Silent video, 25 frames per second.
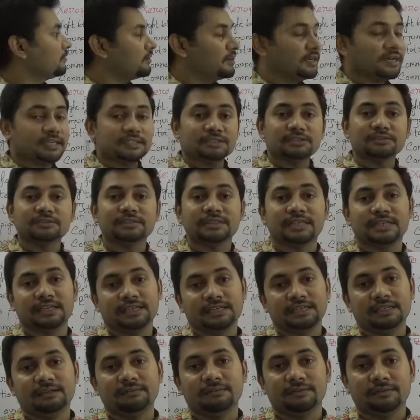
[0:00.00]
for us to
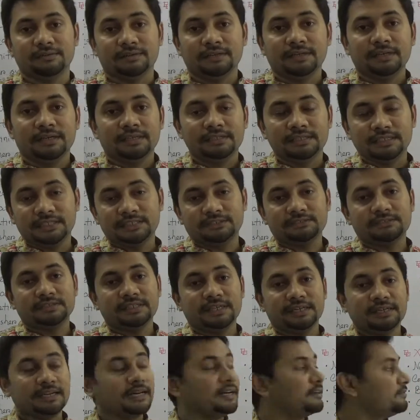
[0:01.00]
take in our
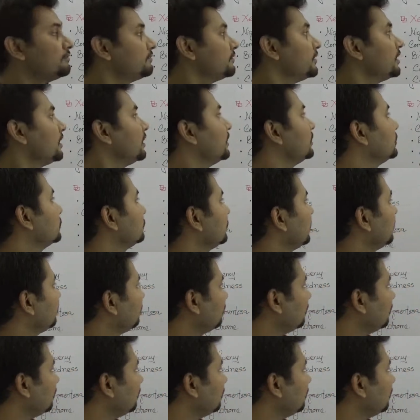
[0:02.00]
day-to-day life. So I